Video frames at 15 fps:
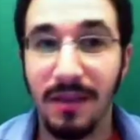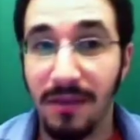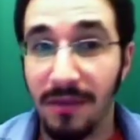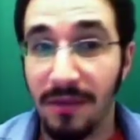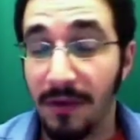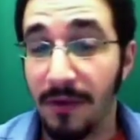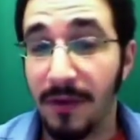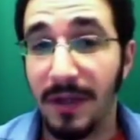and
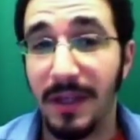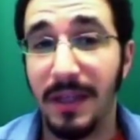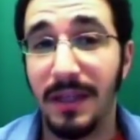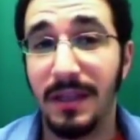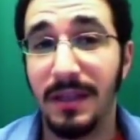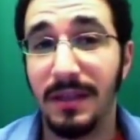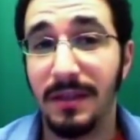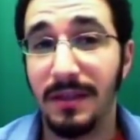
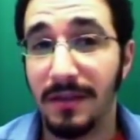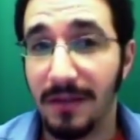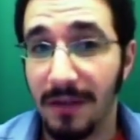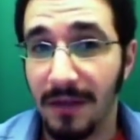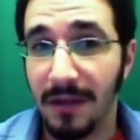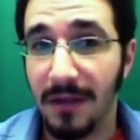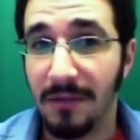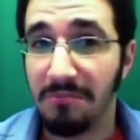30,
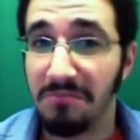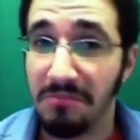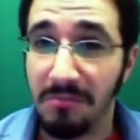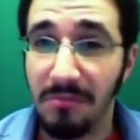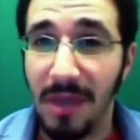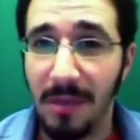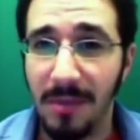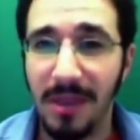
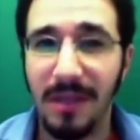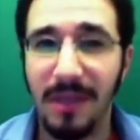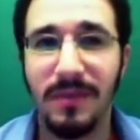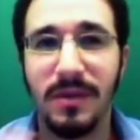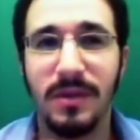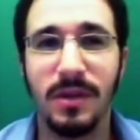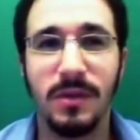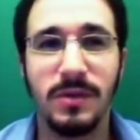maybe
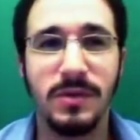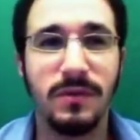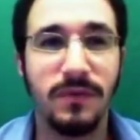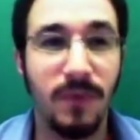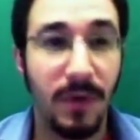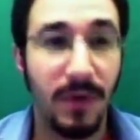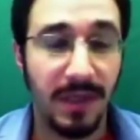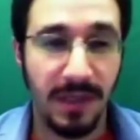even close to
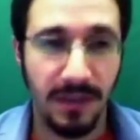40